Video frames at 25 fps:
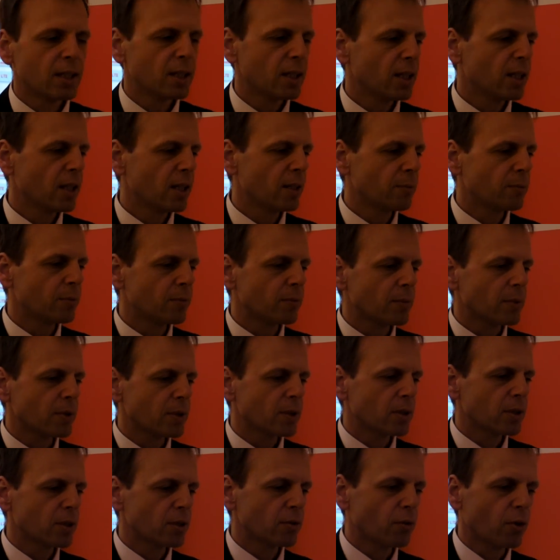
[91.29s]
Um,
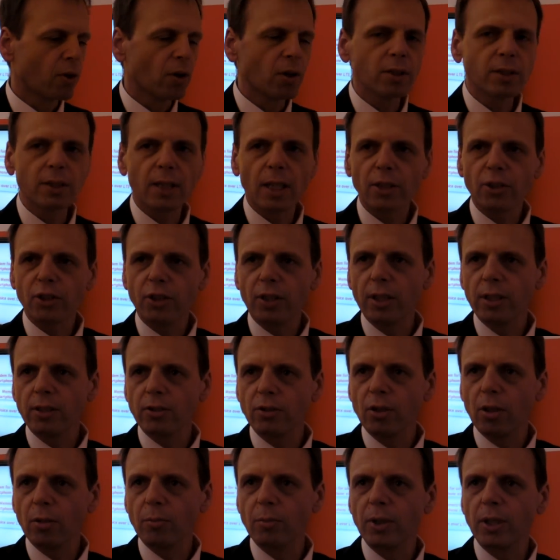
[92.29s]
the voice actually
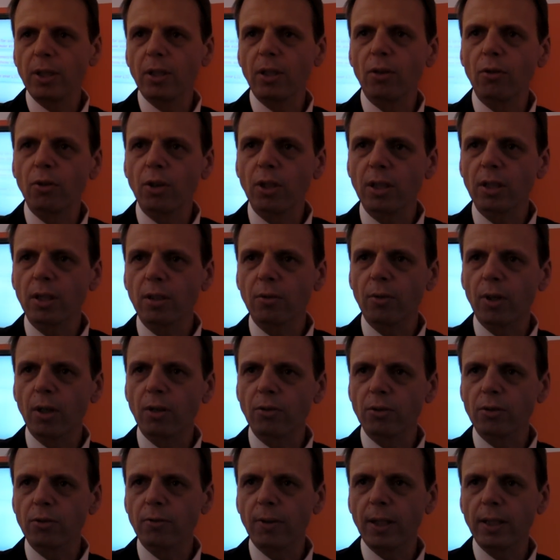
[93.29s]
is normally coded
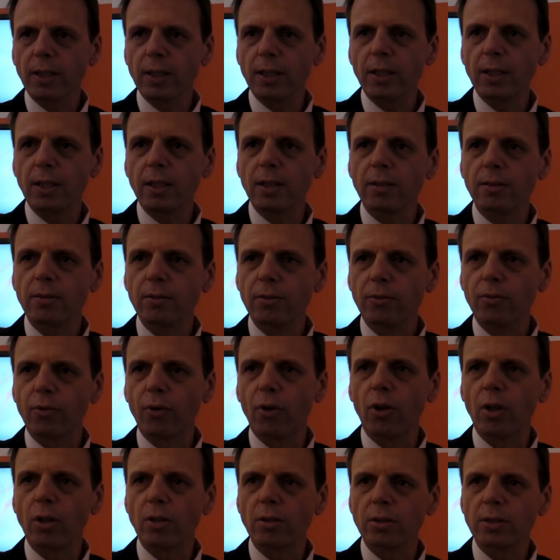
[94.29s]
around
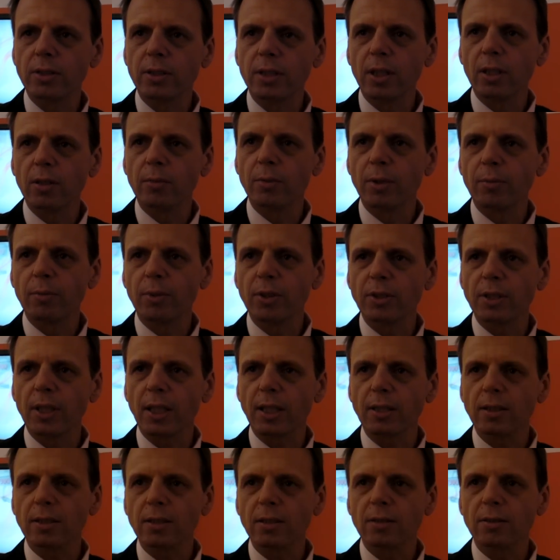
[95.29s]
24 kilobit per
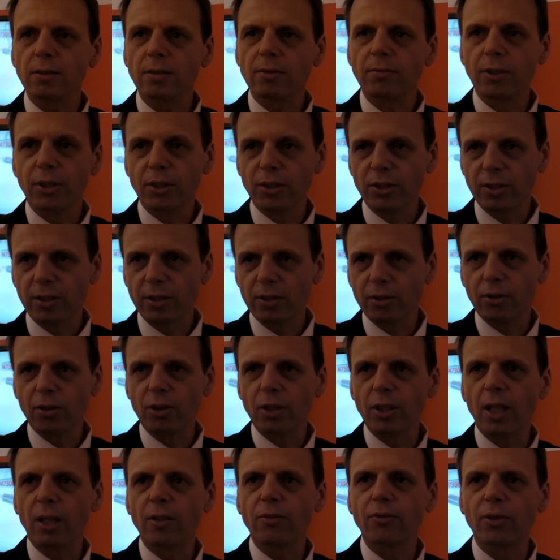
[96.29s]
second, which is good
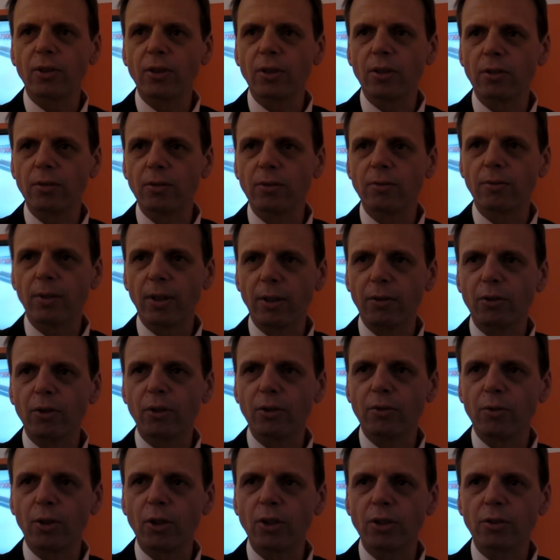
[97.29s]
enough for very good
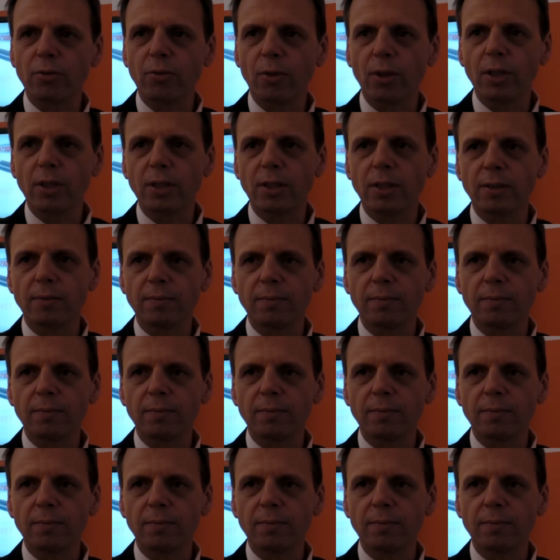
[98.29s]
voice quality.